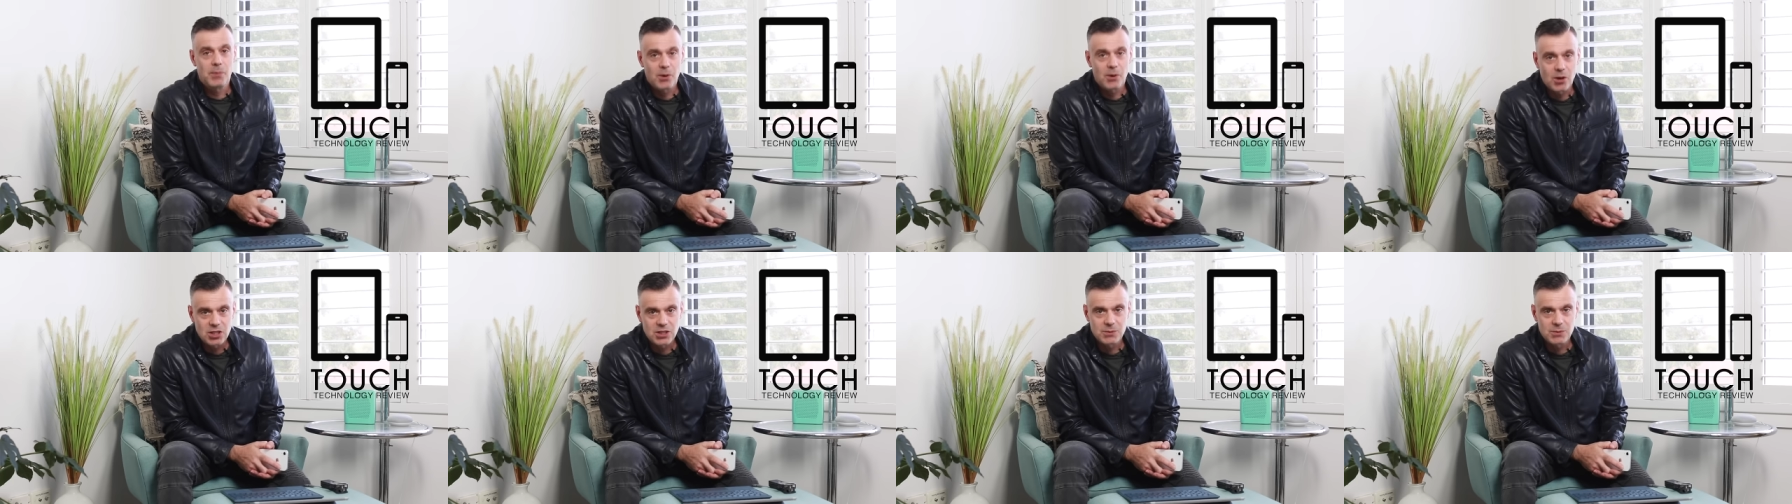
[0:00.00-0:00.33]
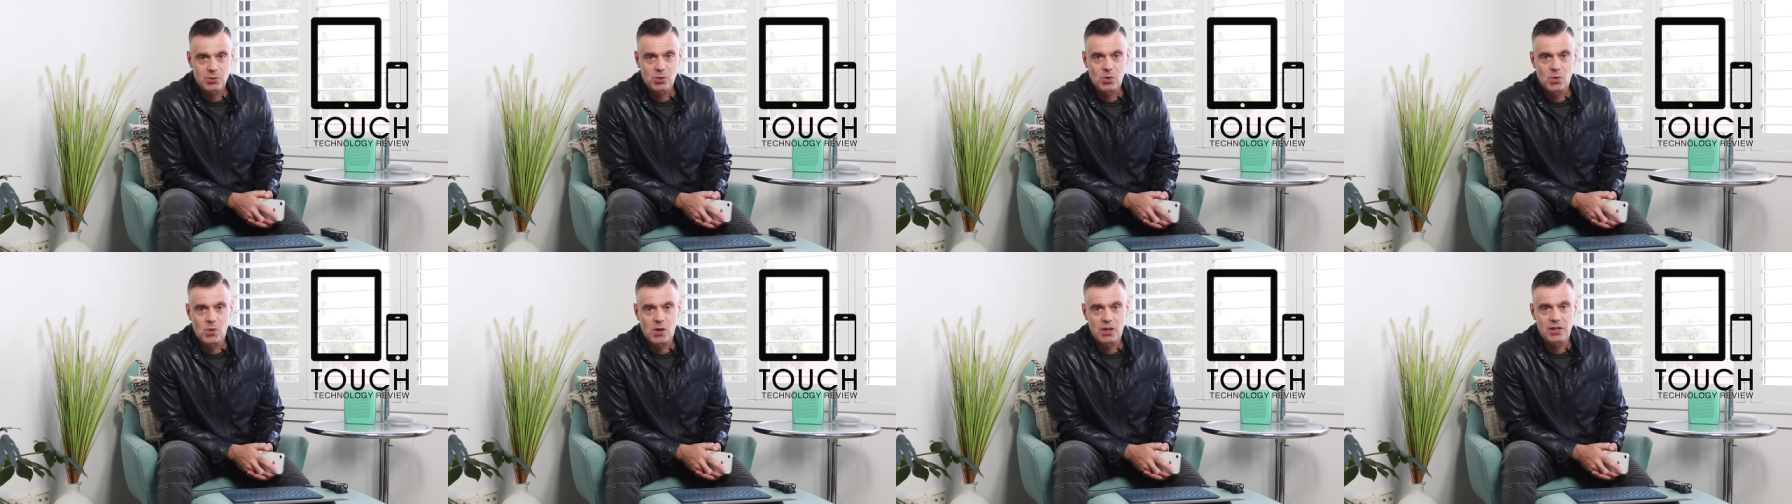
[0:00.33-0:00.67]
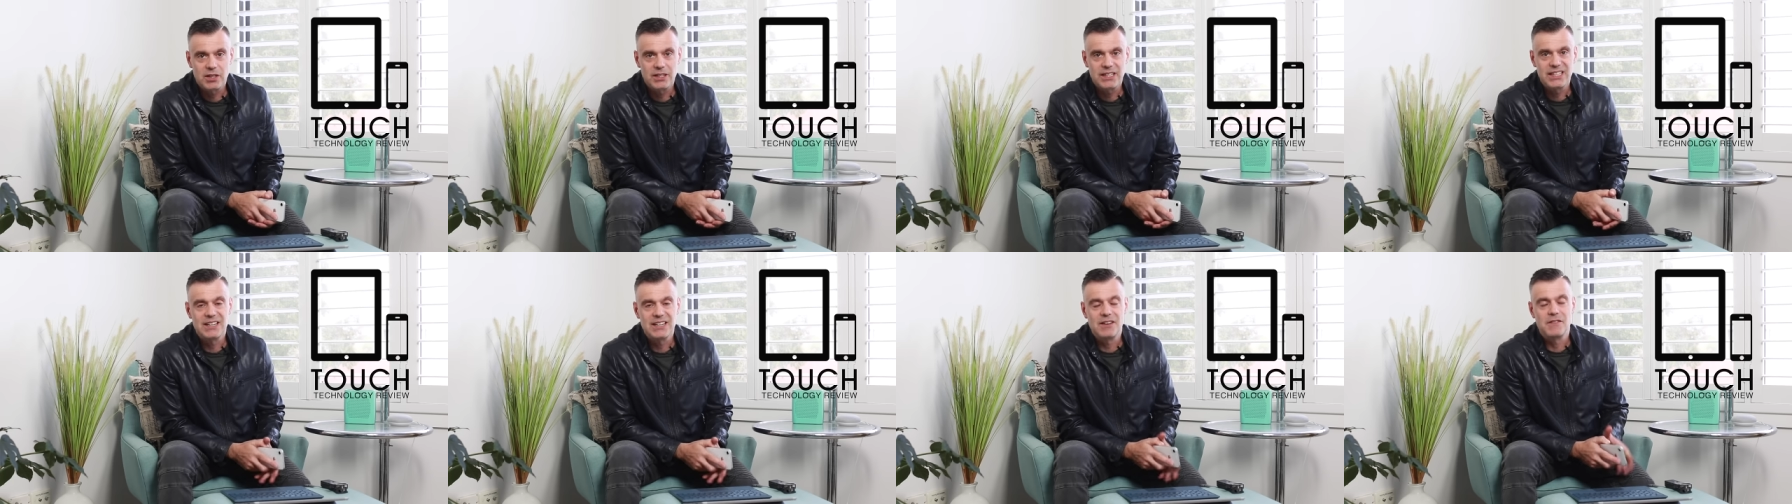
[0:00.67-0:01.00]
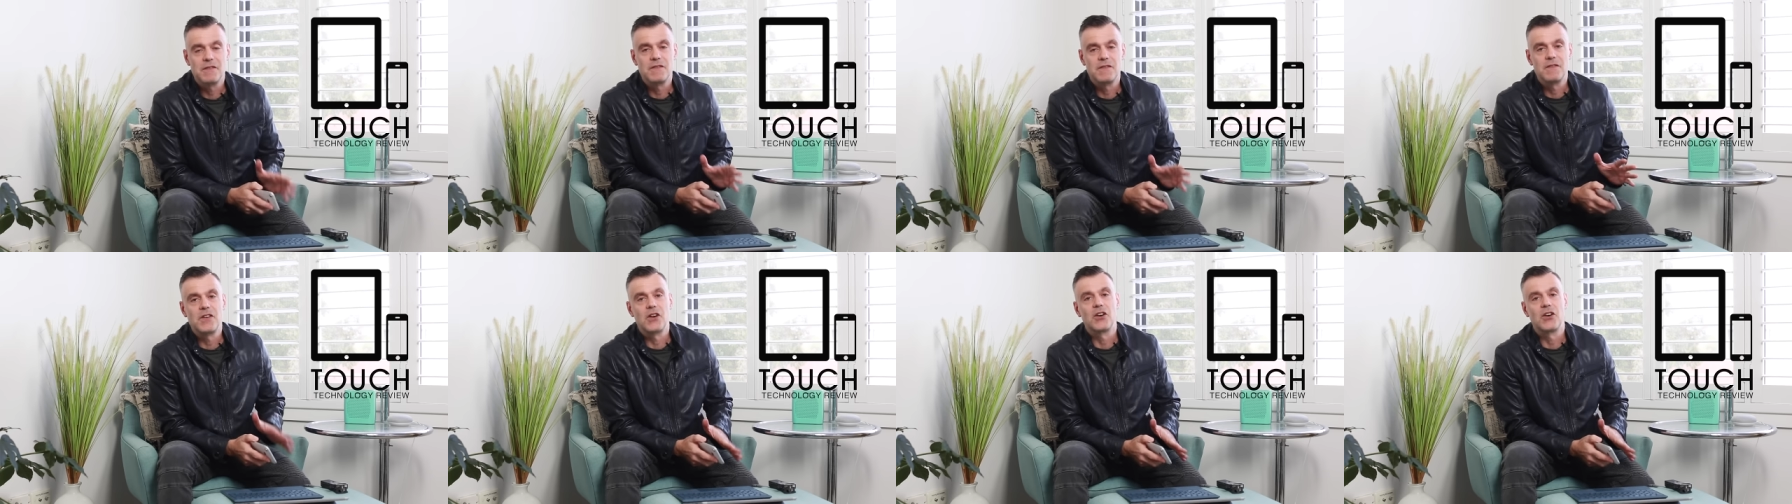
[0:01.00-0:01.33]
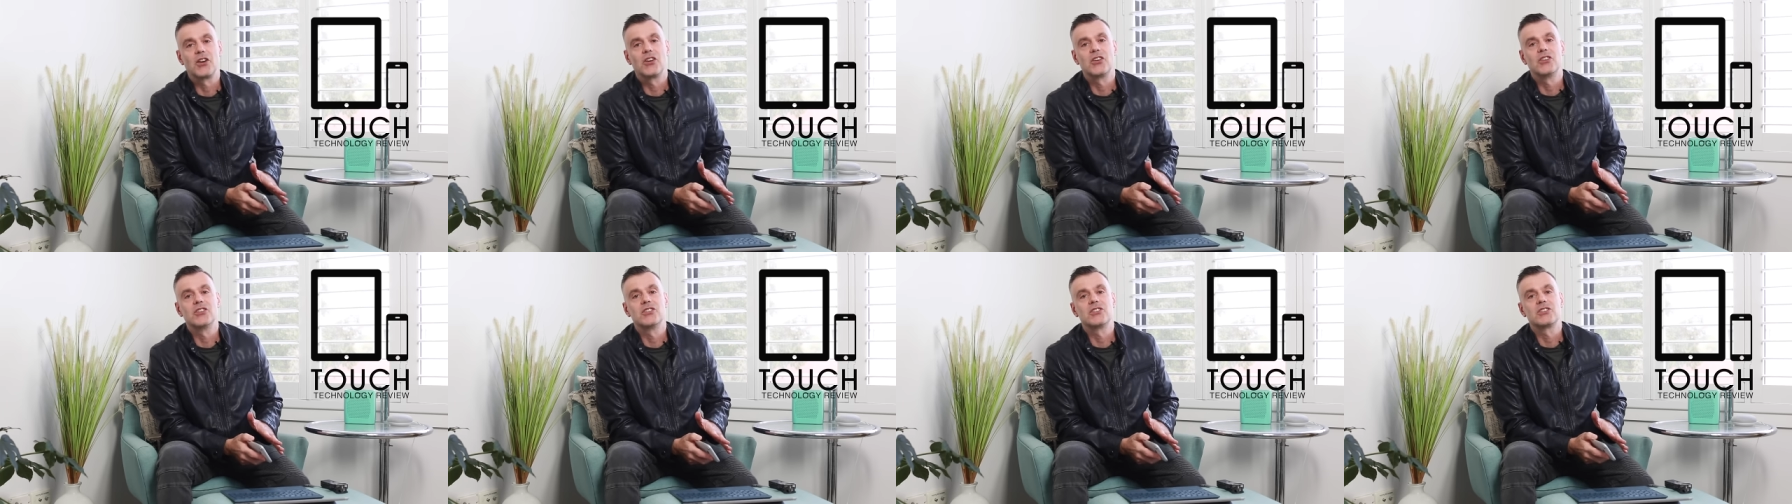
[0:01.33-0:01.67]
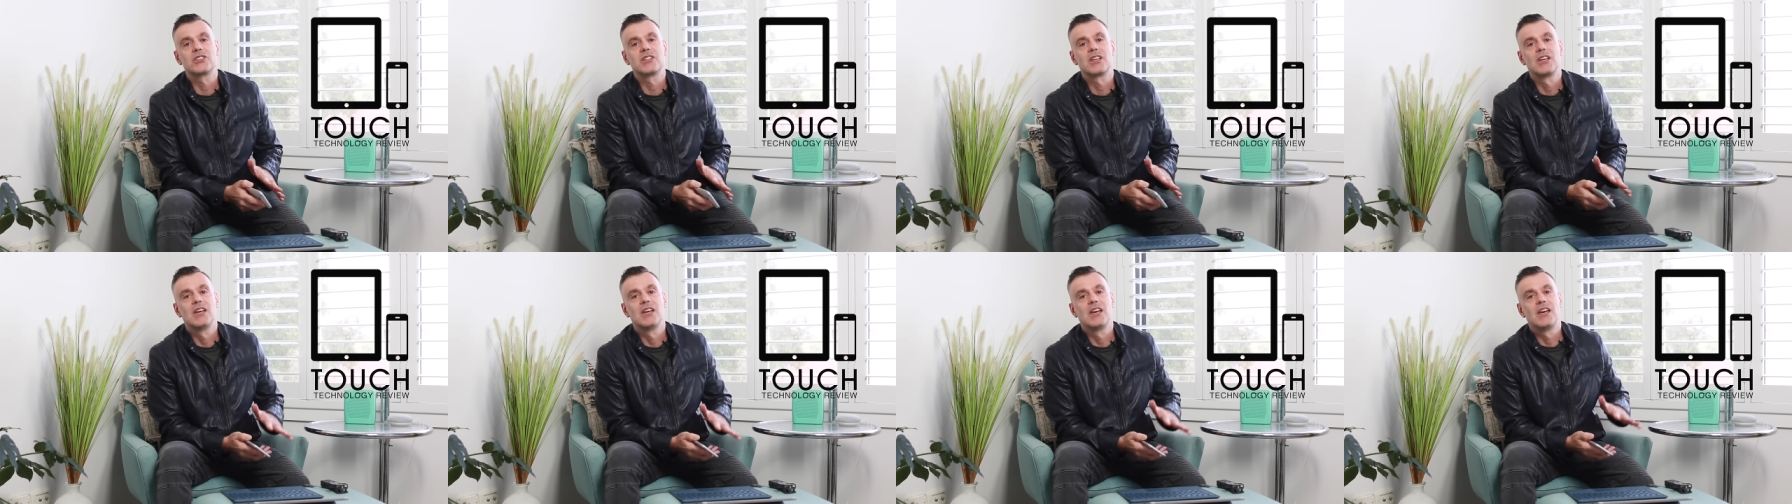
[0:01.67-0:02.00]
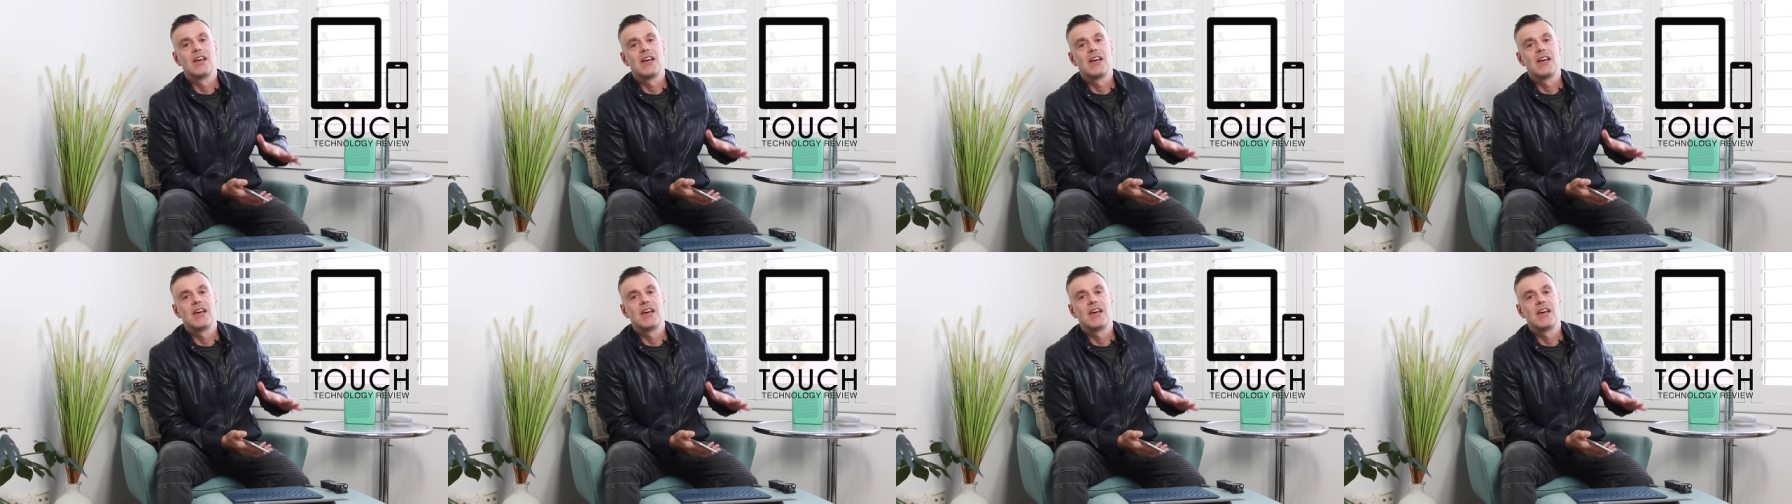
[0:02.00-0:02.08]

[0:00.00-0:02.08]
possible quality photos